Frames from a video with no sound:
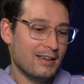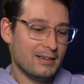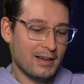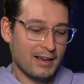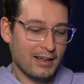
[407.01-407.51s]

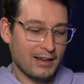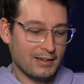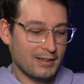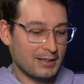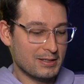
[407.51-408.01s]
and yeah, and
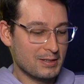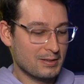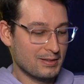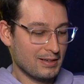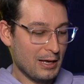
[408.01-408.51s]
I think
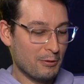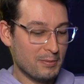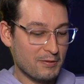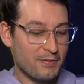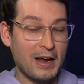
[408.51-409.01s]
it's it would
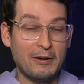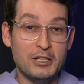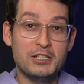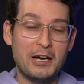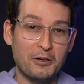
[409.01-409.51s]
be very
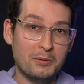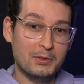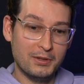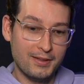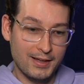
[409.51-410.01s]

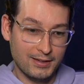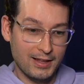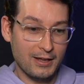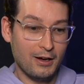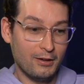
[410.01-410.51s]
charitable to think
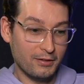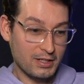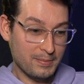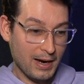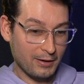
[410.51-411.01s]
that all
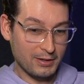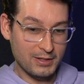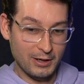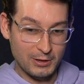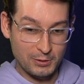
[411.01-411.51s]
these
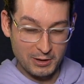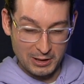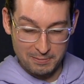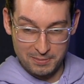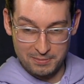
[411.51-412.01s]
parents are doing
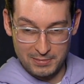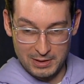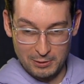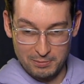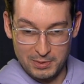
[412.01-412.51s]
it
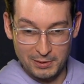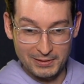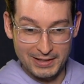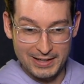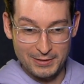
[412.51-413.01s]
you know
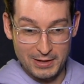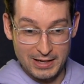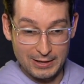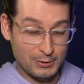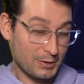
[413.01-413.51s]
purely in the
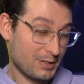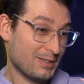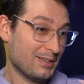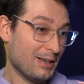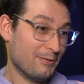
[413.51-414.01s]

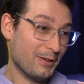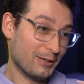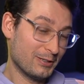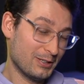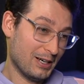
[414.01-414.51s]
interest of
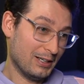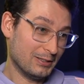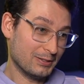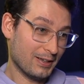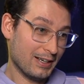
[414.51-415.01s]
their
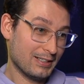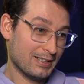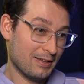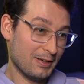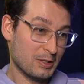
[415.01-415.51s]
child right
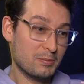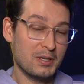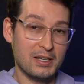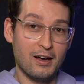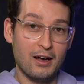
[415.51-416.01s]
i think it's
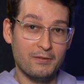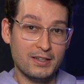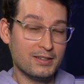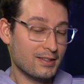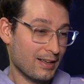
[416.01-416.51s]
pretty
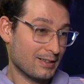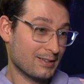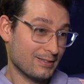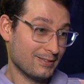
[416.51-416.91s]
obvious that's